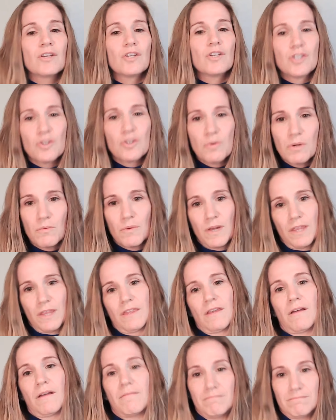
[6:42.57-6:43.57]
do it with
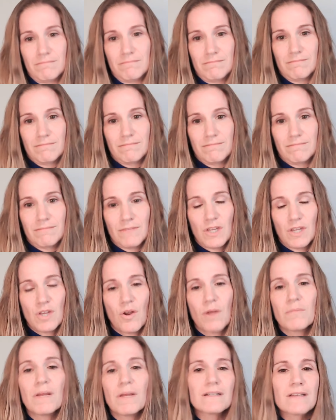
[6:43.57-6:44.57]
them. Mm. You know,
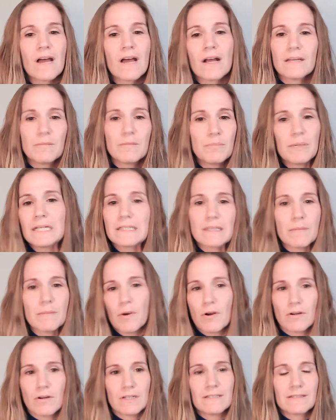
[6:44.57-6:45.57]
I'm not talking pizza
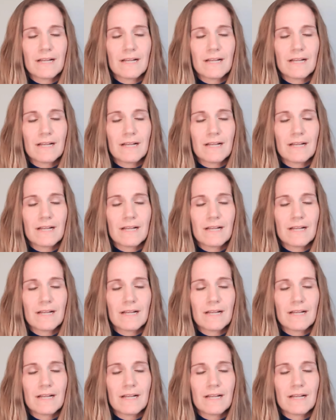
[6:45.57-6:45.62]
parties.